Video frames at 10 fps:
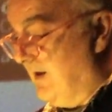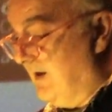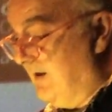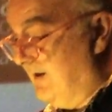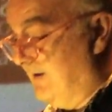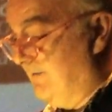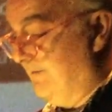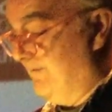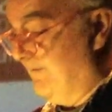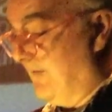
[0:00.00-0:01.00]

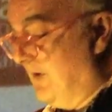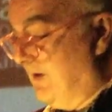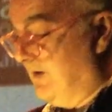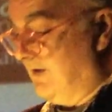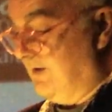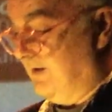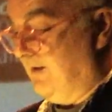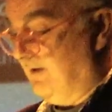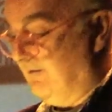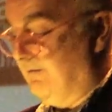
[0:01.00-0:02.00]
The
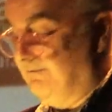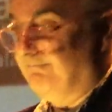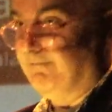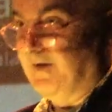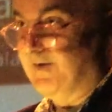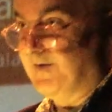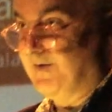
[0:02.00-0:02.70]
list